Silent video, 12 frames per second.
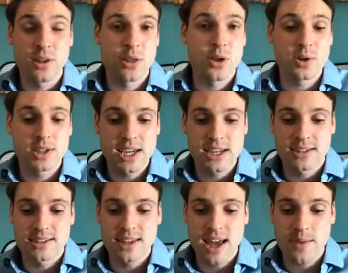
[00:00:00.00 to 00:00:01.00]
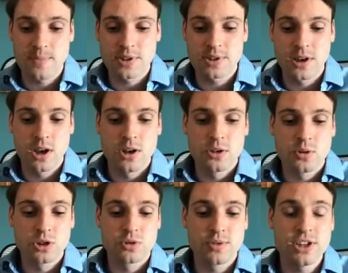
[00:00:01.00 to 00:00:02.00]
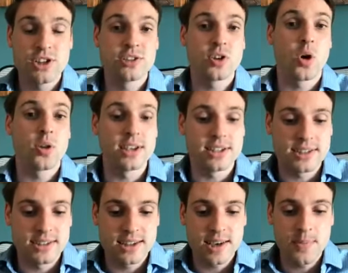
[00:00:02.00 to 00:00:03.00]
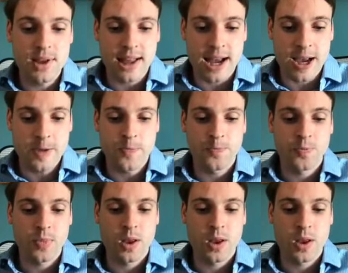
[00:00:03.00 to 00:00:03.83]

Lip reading: The 13 steps towards riches are the stimuli